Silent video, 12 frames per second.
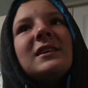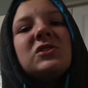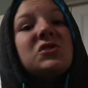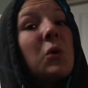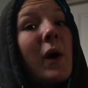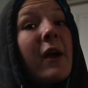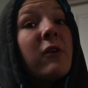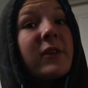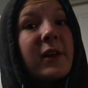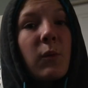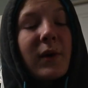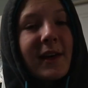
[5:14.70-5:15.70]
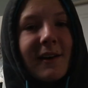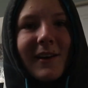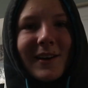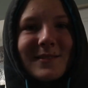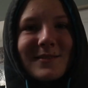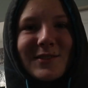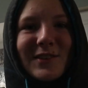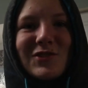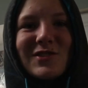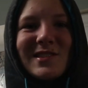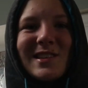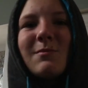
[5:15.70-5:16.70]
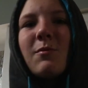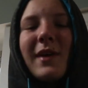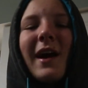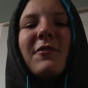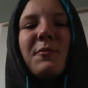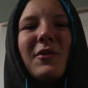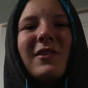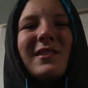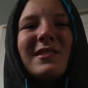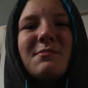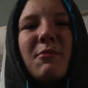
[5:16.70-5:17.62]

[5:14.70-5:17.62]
So I don't really know what I got. So let's just see what we have to put in this